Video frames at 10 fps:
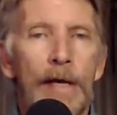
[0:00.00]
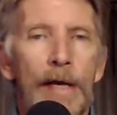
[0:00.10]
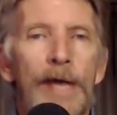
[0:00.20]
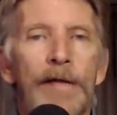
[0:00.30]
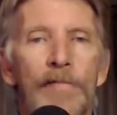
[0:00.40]

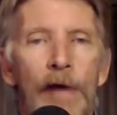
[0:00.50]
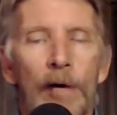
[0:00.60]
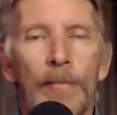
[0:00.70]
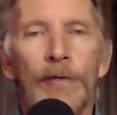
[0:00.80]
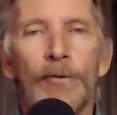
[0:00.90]
and
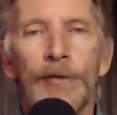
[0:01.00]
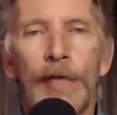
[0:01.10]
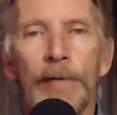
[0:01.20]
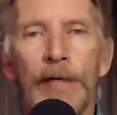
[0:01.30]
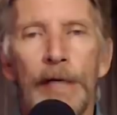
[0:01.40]
environmental
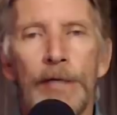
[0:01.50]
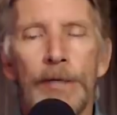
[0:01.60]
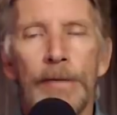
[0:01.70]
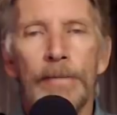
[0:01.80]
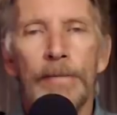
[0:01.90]
degradation.